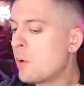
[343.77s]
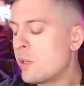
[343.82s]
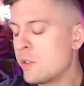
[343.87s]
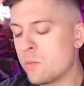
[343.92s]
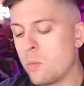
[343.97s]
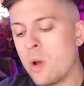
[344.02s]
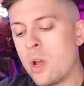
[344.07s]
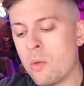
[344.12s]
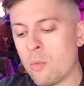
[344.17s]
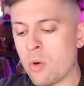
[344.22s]
word
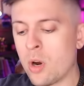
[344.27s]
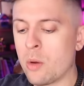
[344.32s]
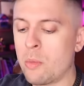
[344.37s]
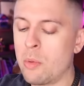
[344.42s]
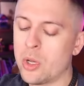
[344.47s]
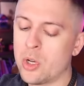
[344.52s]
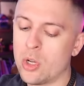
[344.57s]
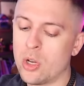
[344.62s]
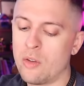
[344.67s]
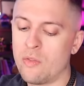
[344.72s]
as one word.
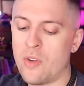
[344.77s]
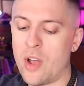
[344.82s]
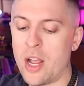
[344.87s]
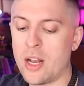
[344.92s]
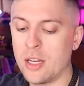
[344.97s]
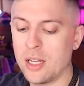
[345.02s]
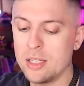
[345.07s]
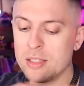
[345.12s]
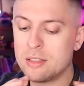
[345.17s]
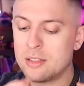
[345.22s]
We couldn't
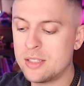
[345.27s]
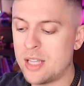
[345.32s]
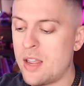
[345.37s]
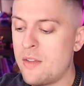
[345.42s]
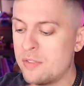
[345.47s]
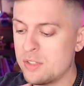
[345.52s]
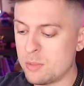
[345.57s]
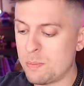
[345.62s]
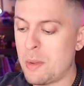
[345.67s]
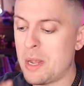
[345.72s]
find it
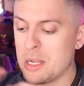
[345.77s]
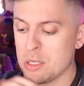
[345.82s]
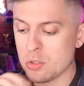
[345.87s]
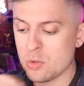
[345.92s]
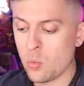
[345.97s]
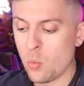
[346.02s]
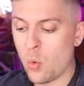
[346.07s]
safe space